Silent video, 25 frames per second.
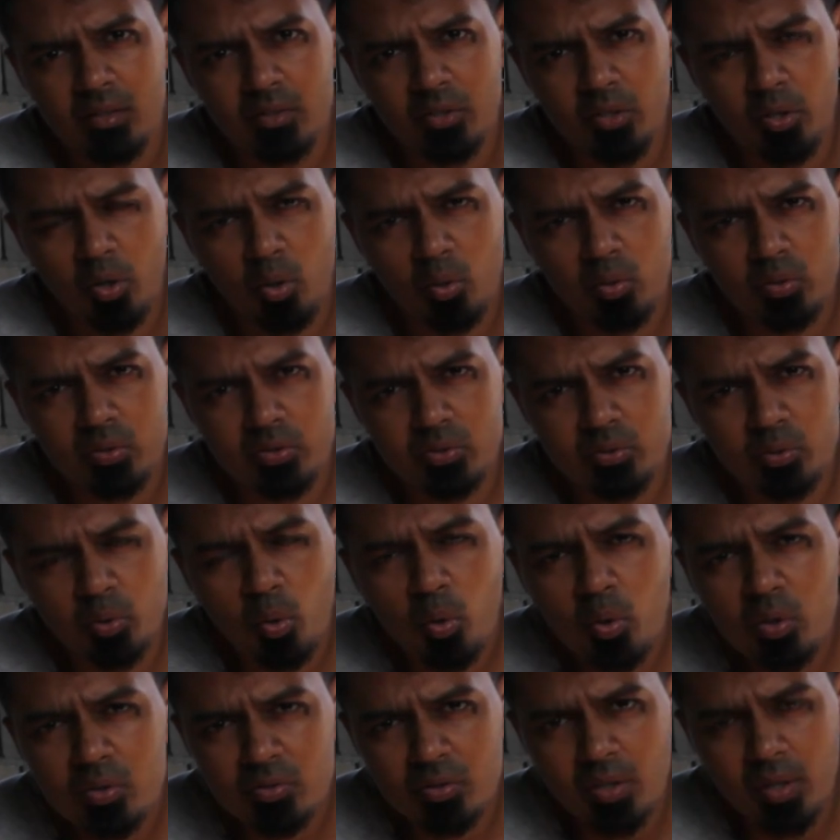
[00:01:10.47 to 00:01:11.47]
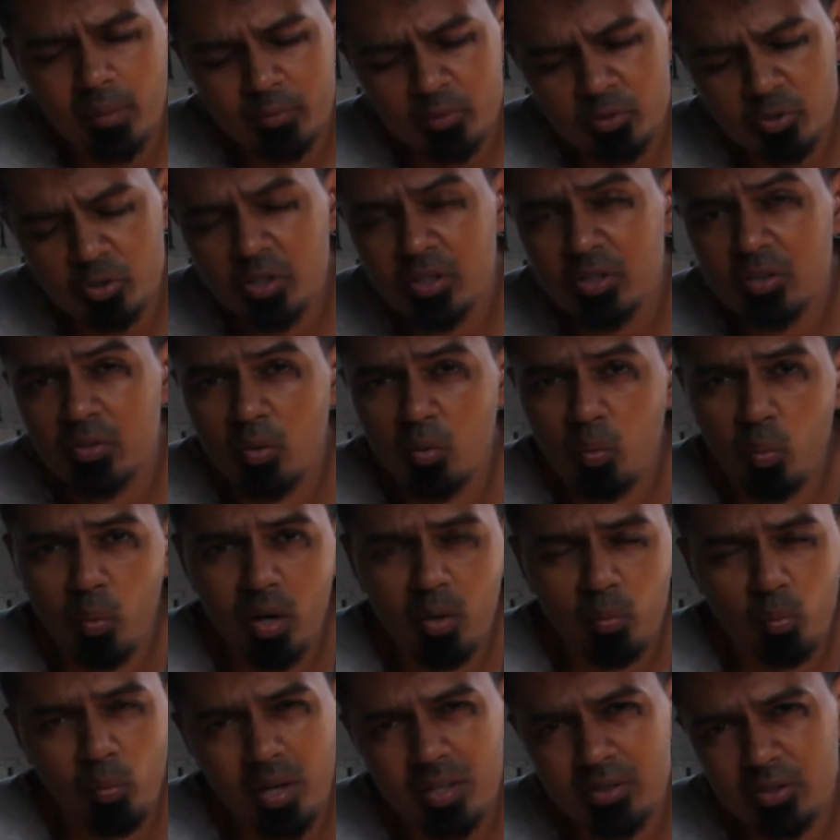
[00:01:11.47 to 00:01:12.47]
Now those reps,
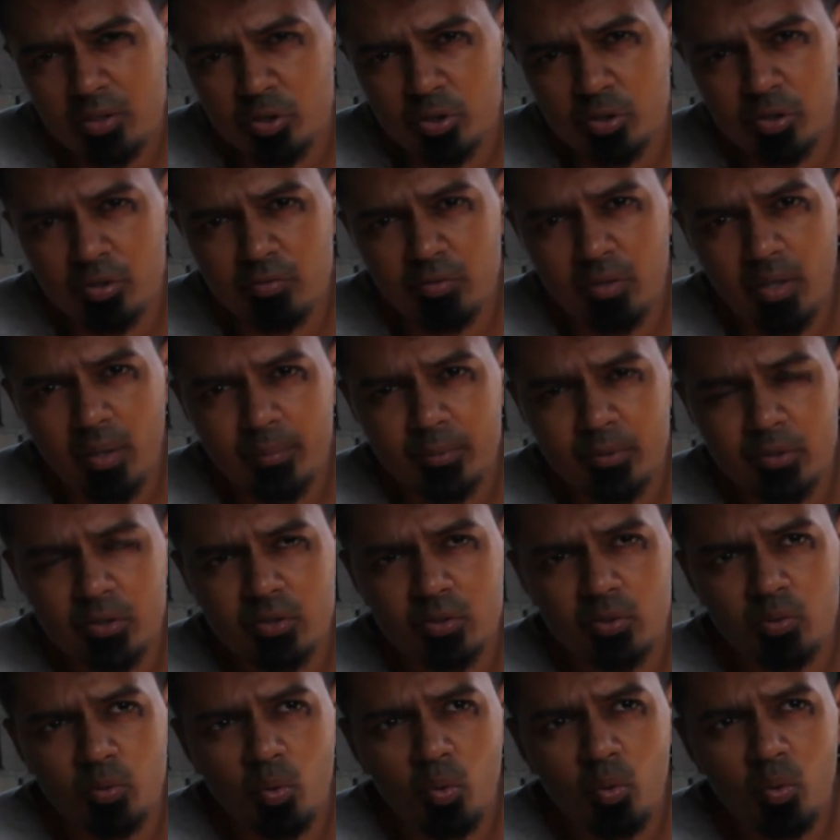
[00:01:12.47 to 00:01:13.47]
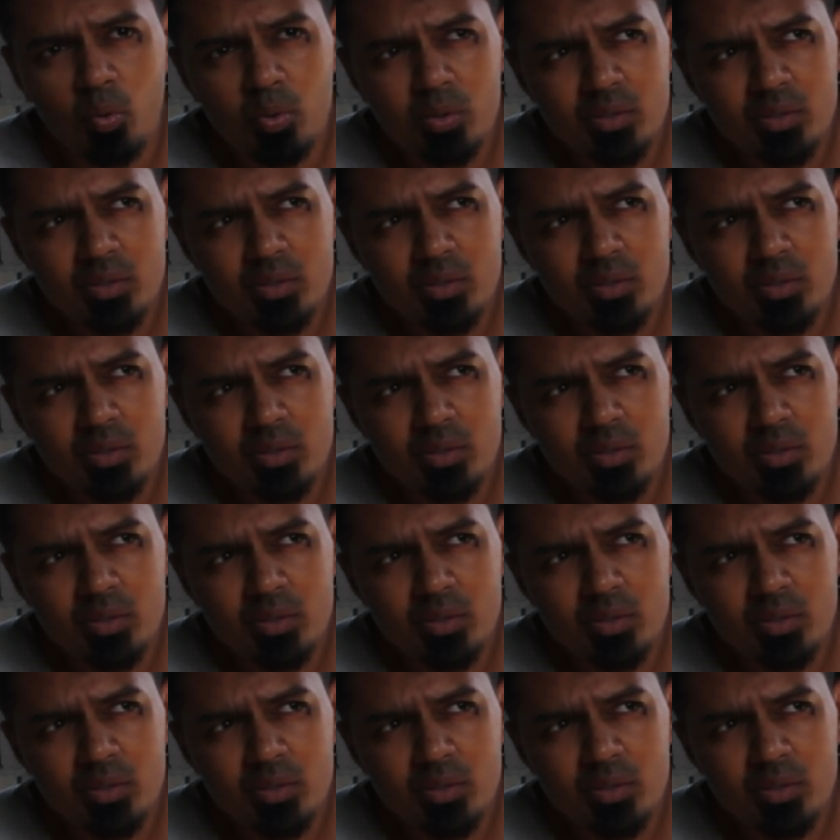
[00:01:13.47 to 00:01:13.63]
1 to 3 reps, that